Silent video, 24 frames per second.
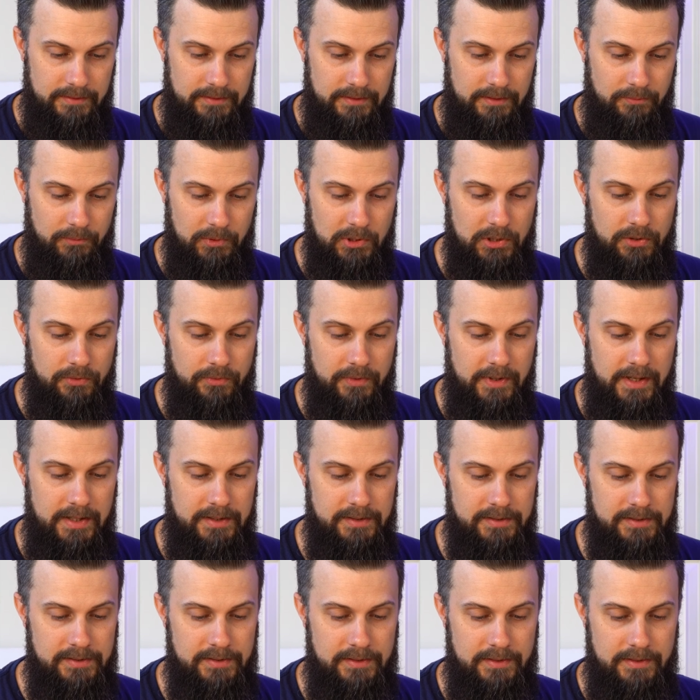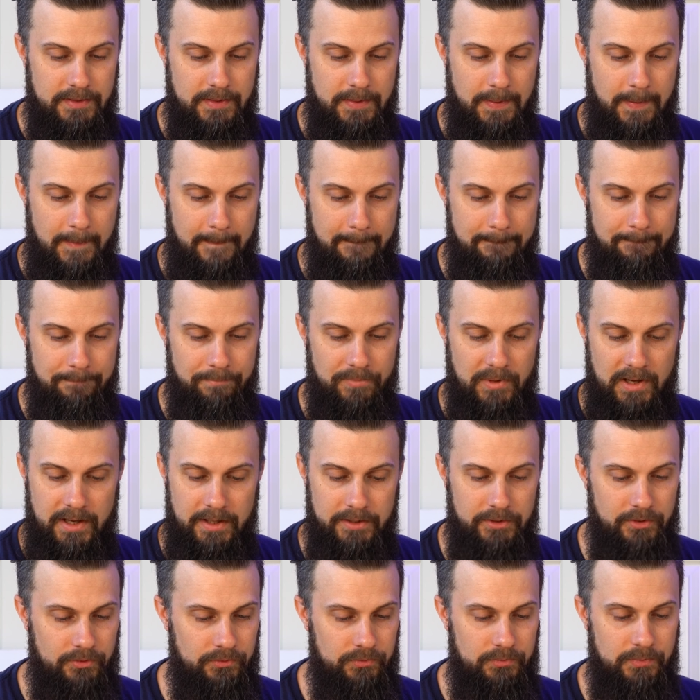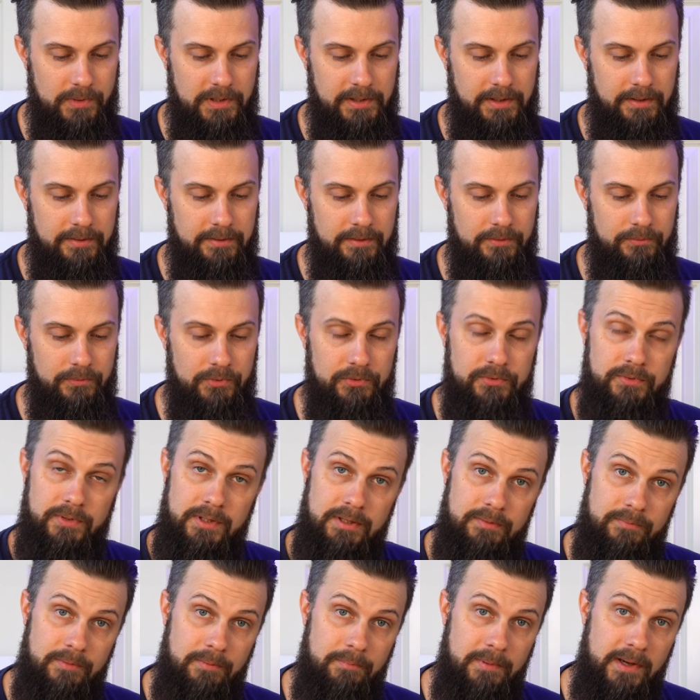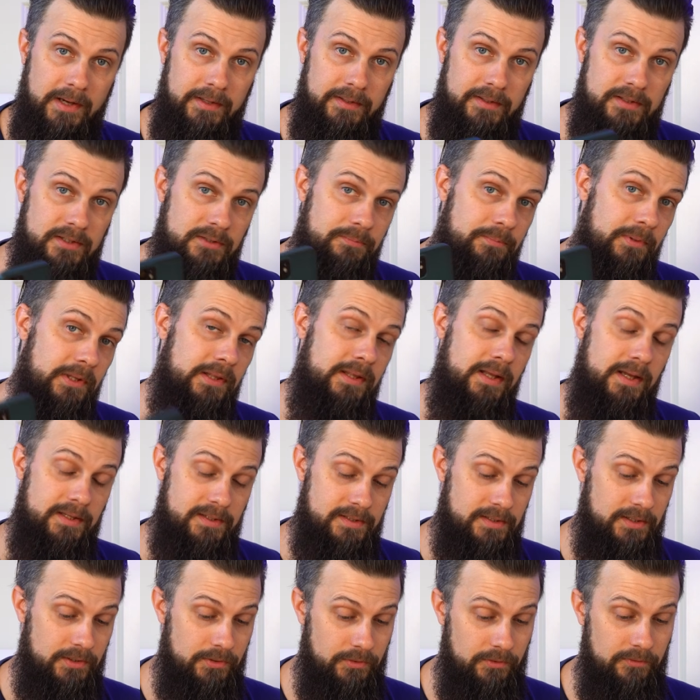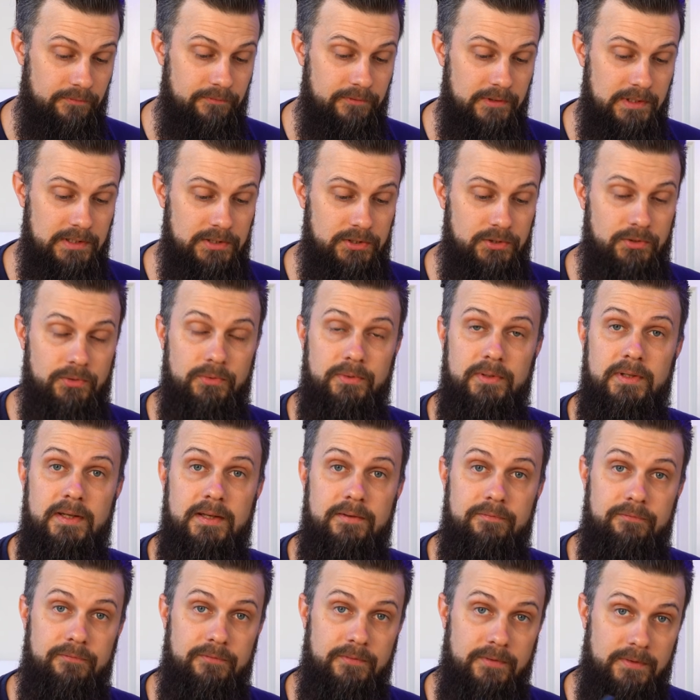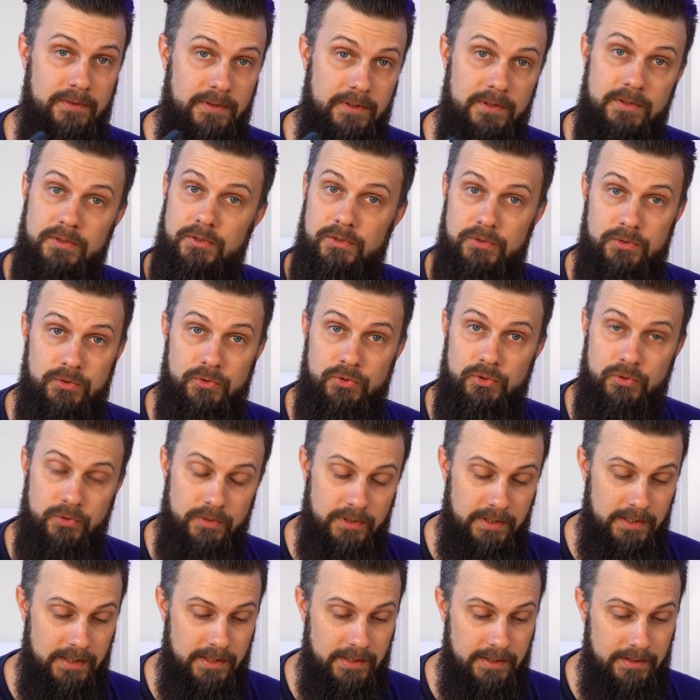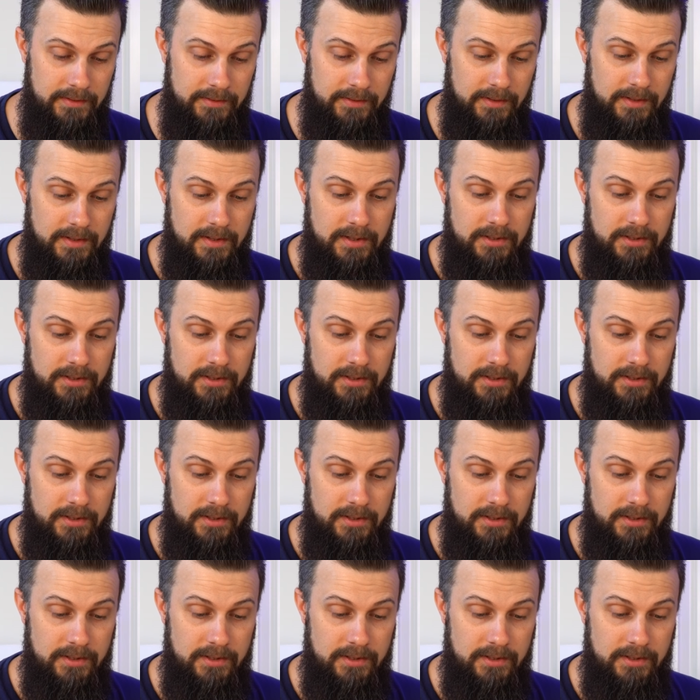Then we go next. I don't want any routine reminders, but that's a good feature if you should need